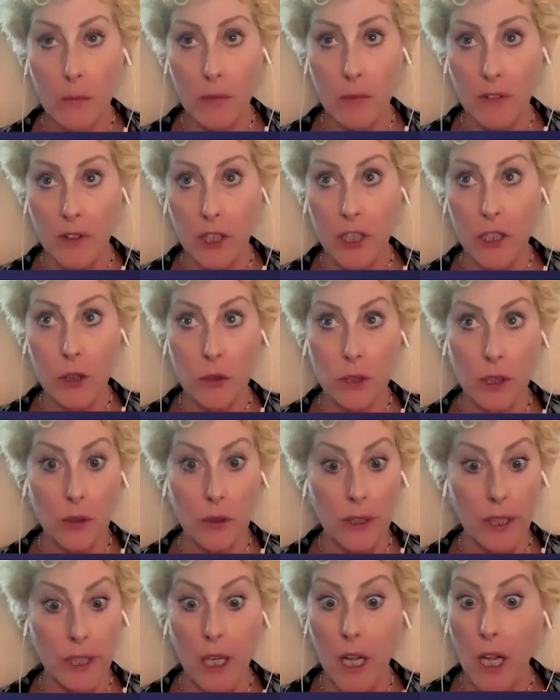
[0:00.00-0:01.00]
can be very
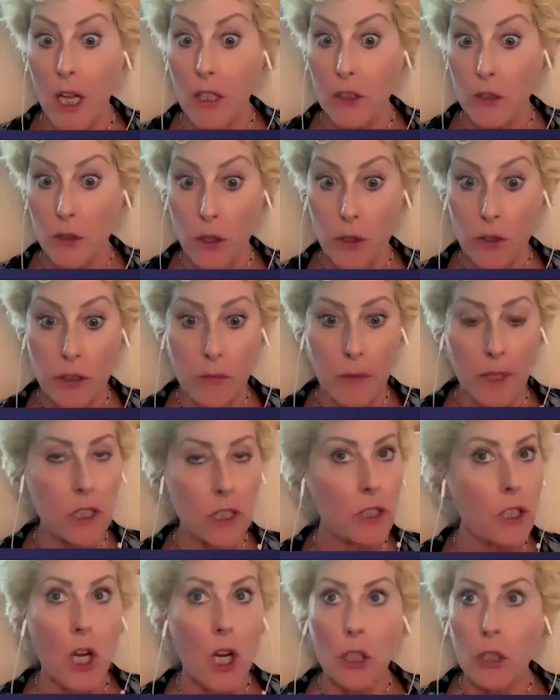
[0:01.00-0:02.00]
triggering. So those
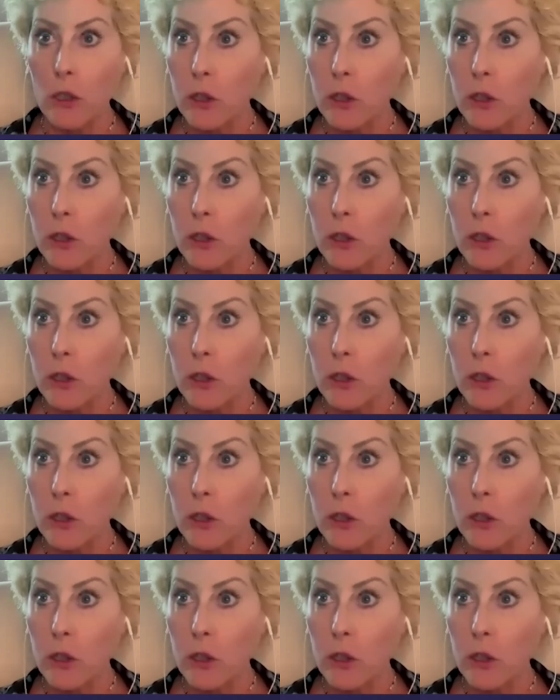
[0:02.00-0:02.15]
dimensions,